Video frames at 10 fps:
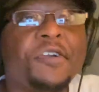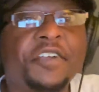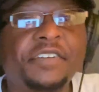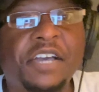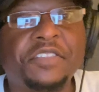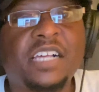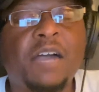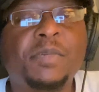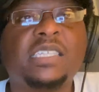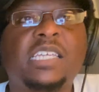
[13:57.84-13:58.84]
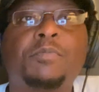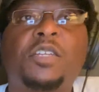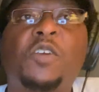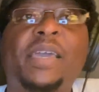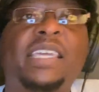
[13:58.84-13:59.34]
you know, down in the comment section
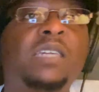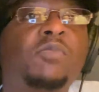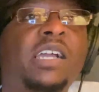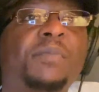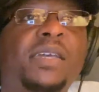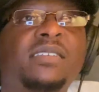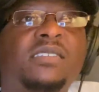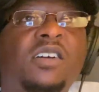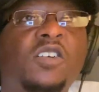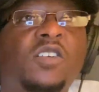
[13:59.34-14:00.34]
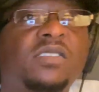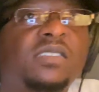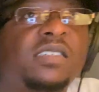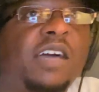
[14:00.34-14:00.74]
below, man. Keep recommending songs.